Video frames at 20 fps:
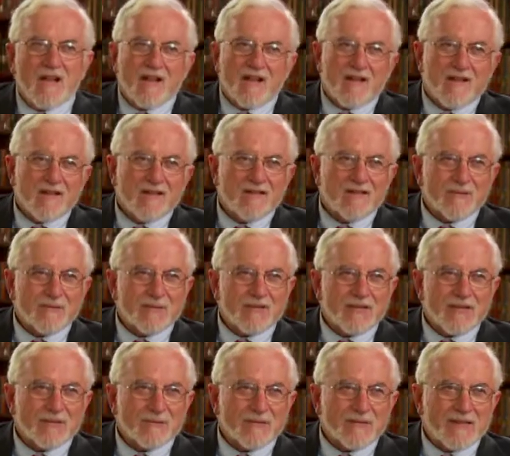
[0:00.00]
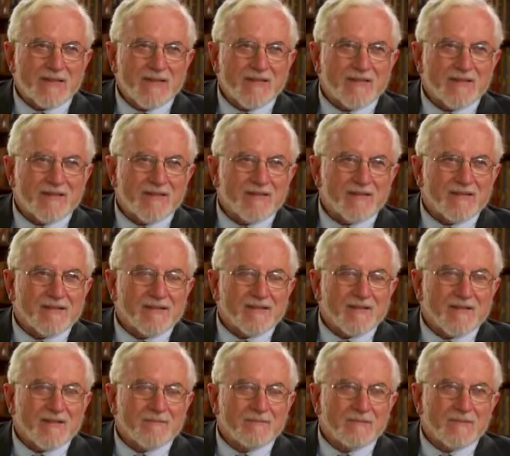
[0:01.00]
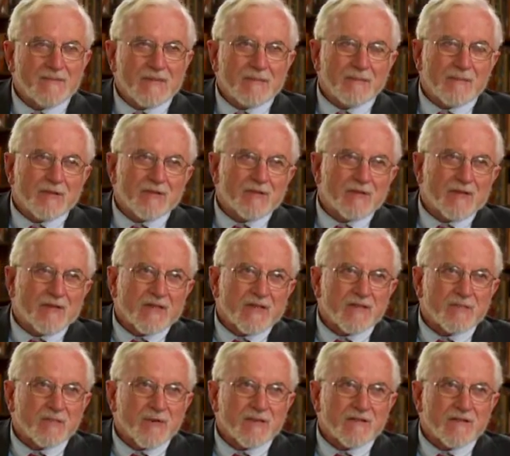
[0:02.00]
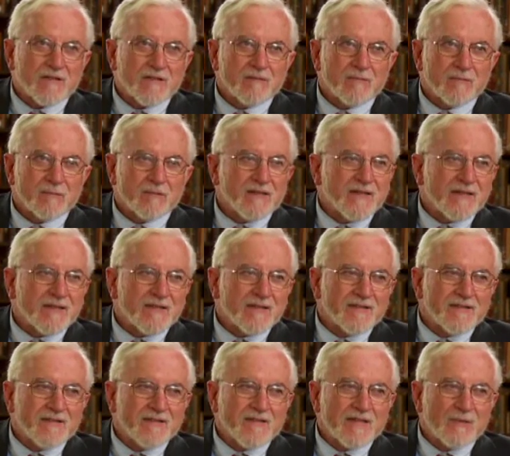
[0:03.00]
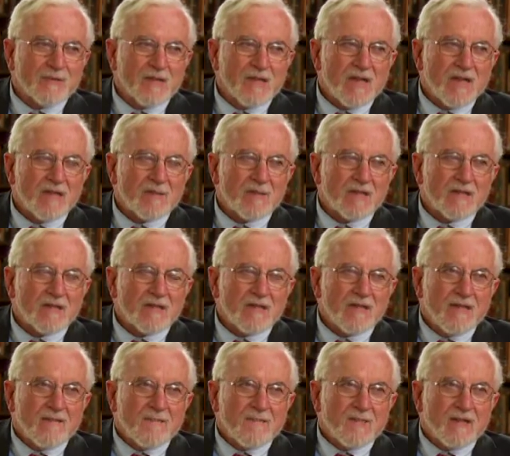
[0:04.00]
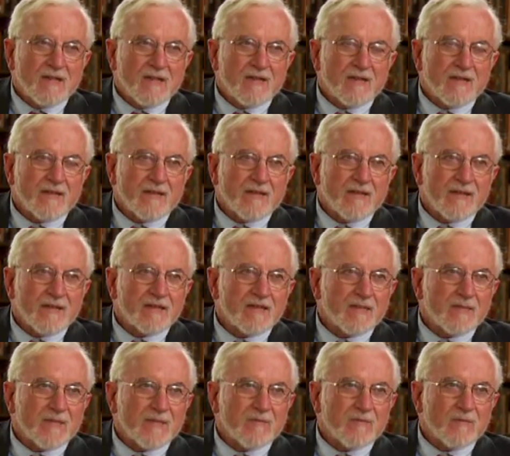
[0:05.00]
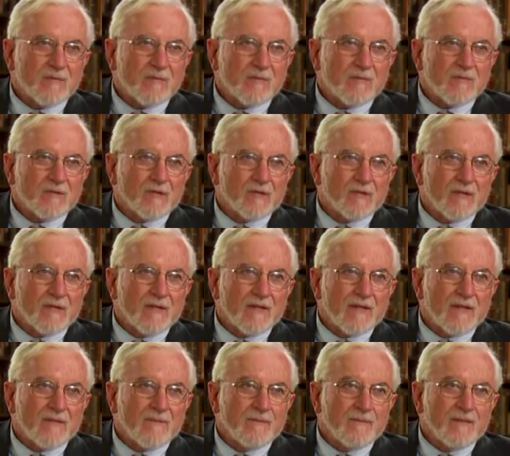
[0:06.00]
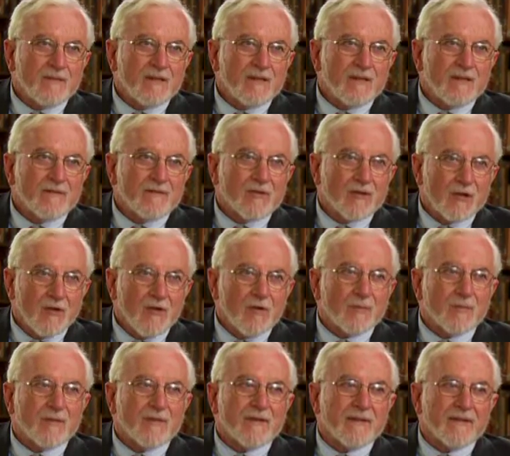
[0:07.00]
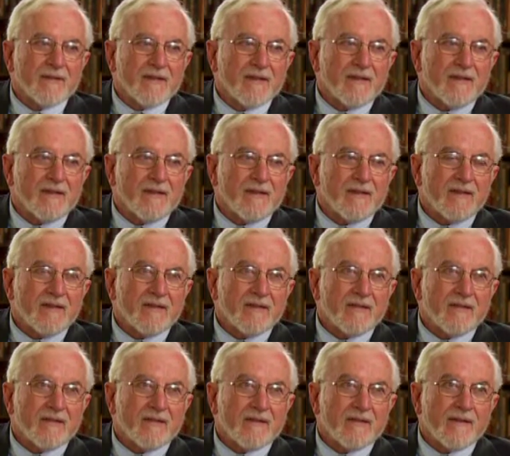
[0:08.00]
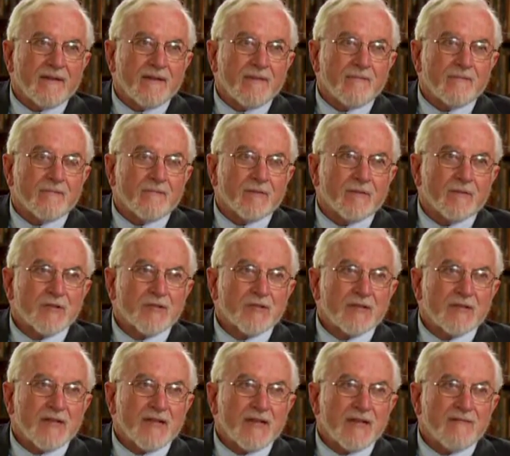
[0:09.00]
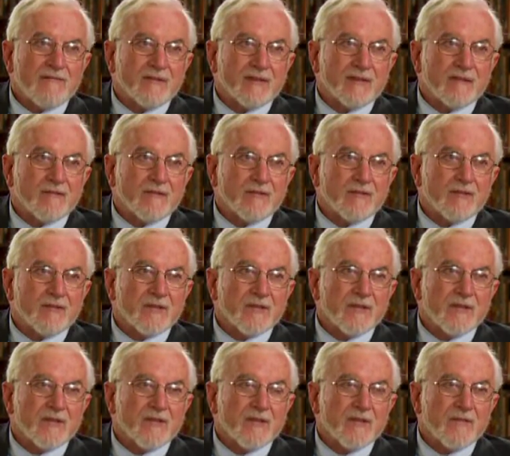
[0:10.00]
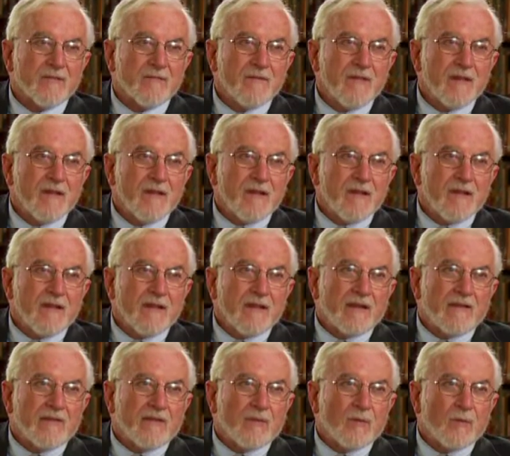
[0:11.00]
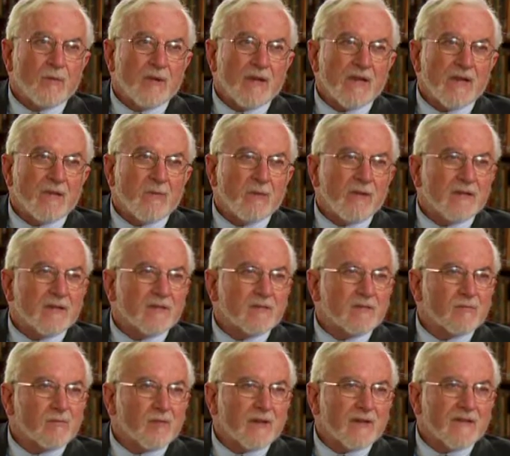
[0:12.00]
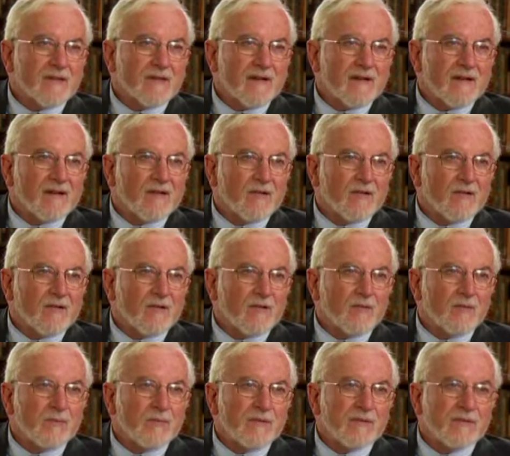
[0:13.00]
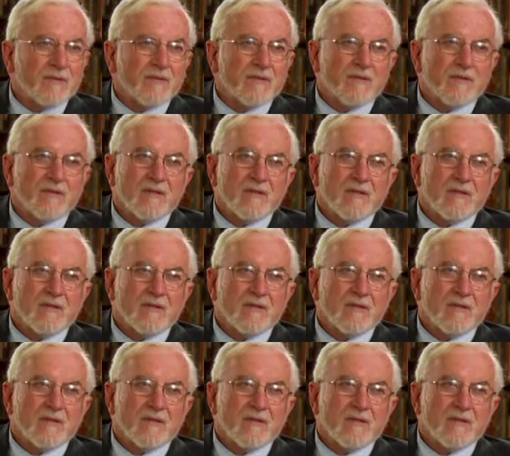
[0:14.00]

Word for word: I, I, sympathize with that, and um, I'm not sure I'd express it in precisely the same way, but I, I think there has to be room for, um, uh, for hope in, yeah. uh, in um, Christian life and in Christian teaching. And the way we express our hope is going